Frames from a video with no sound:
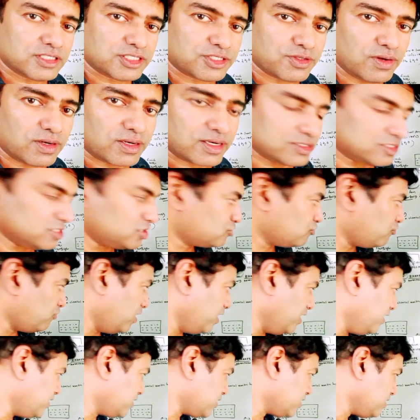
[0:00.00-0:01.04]
It will resist
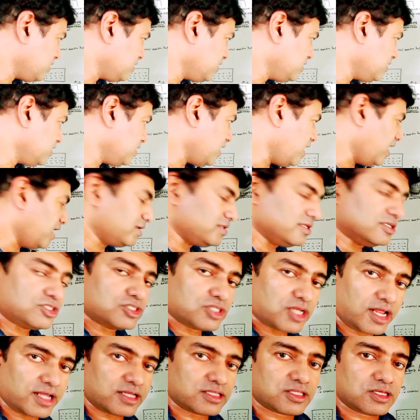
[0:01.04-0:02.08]
fire, and the
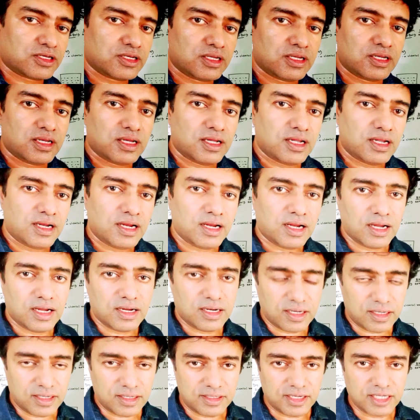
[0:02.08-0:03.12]
strength
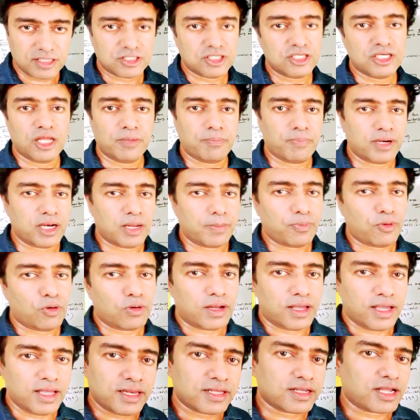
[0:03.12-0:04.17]
uh, doesn't depend
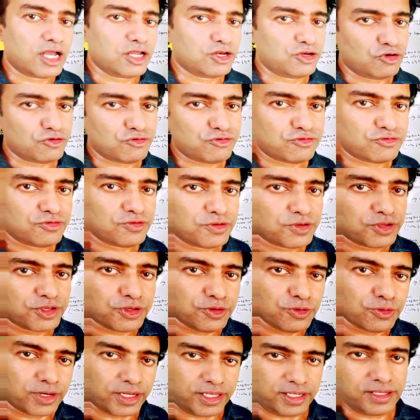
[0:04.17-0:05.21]
upon any kind of
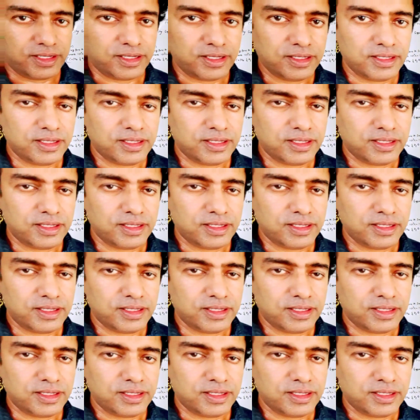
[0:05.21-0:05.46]
curing.